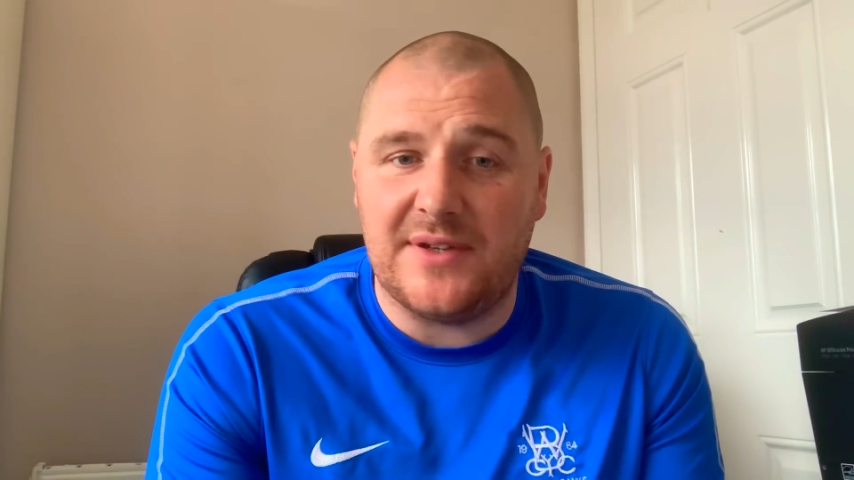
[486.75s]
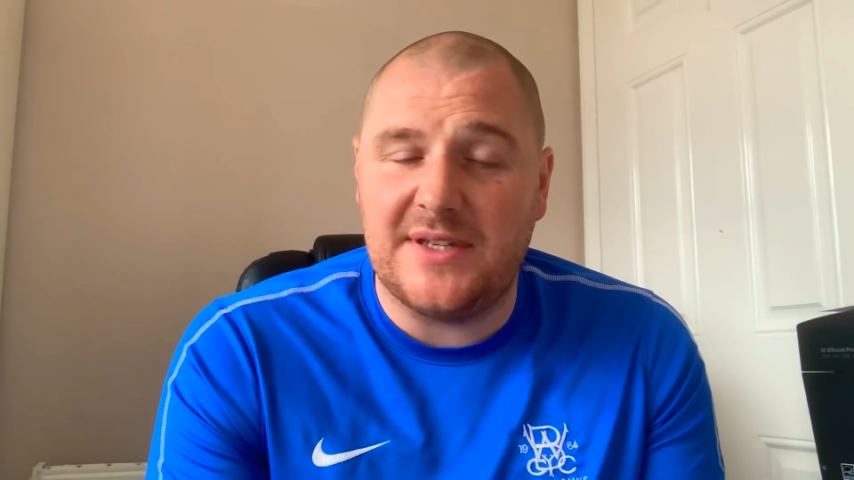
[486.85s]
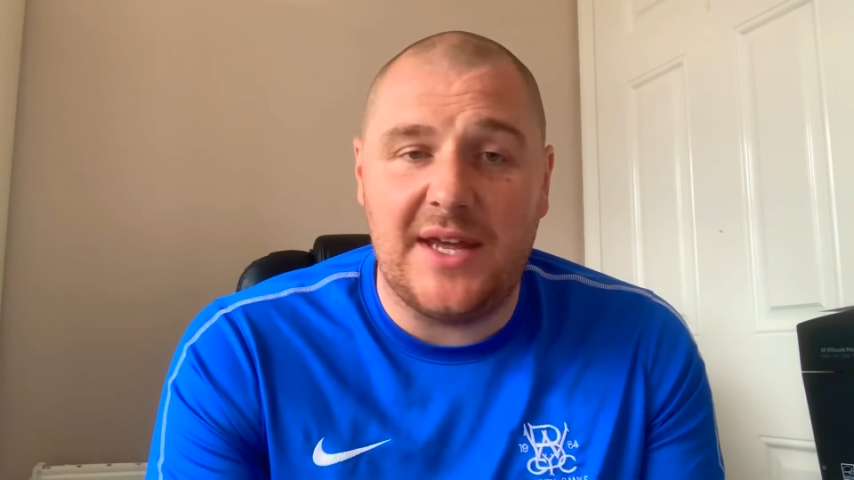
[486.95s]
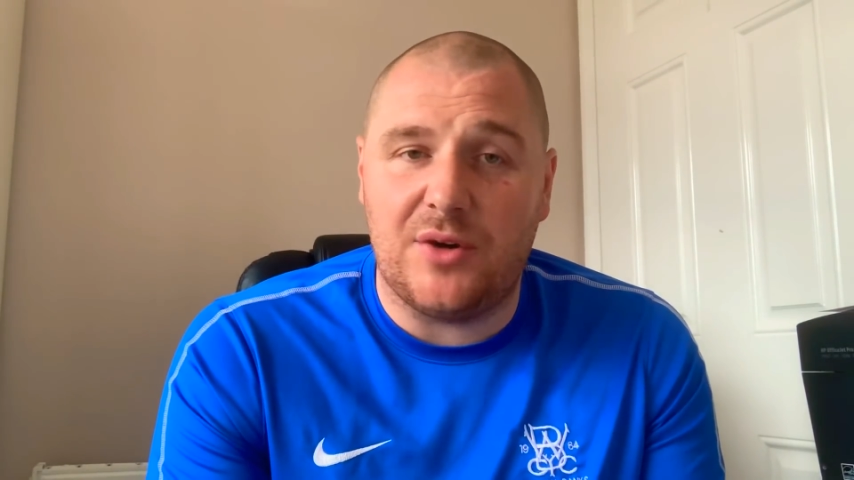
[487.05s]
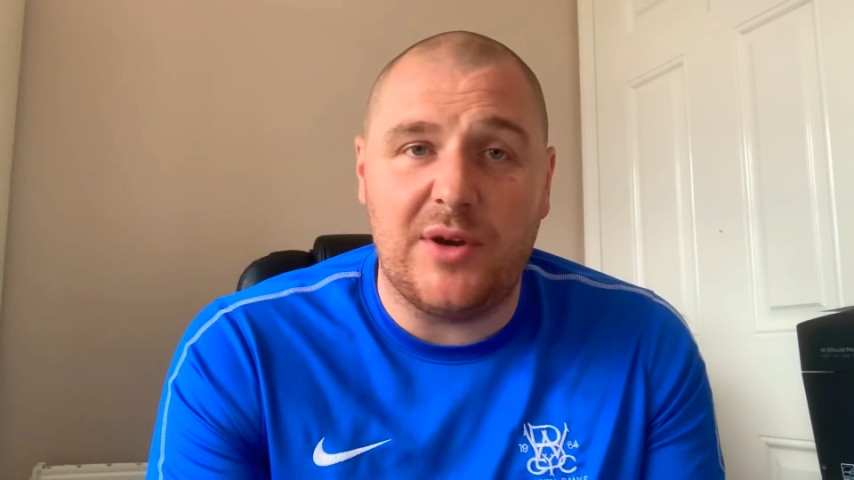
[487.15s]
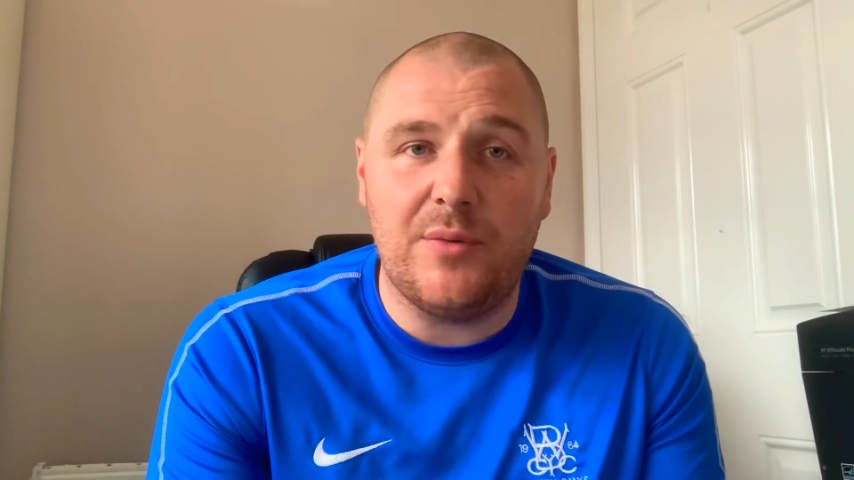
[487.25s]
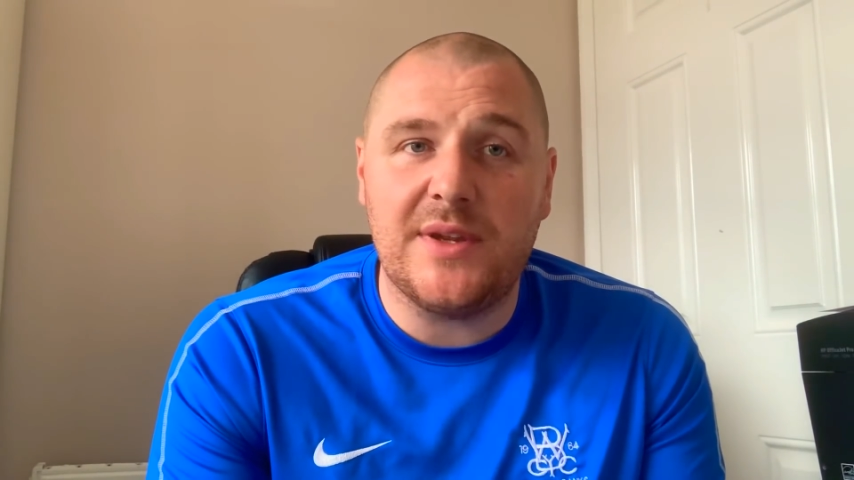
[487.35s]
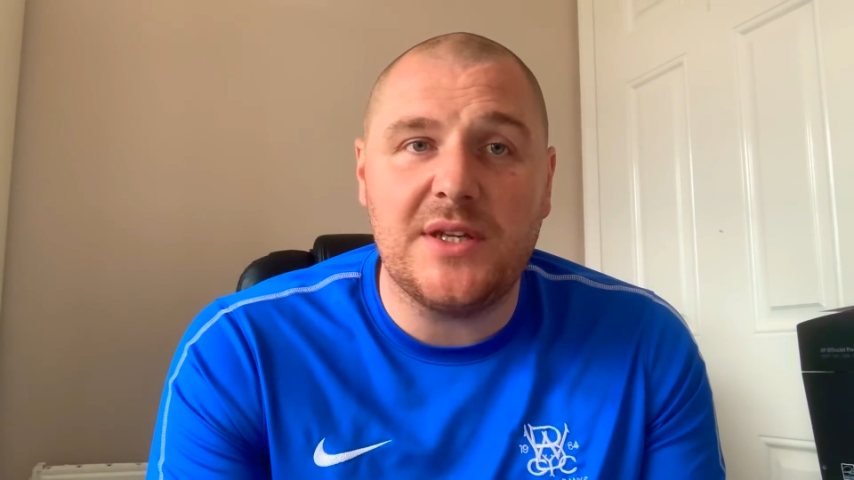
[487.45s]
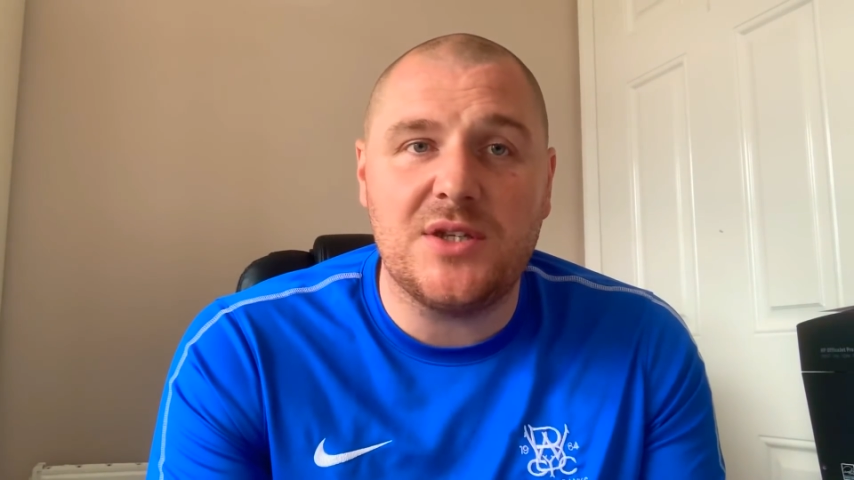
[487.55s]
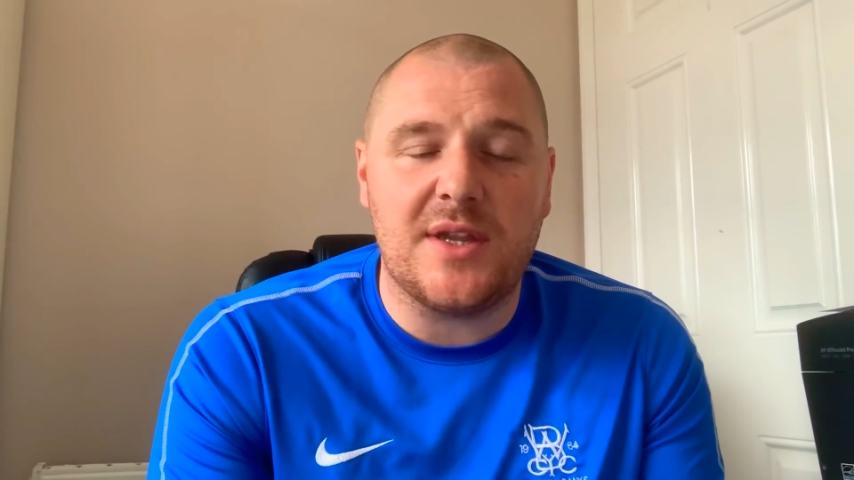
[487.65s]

to agree with each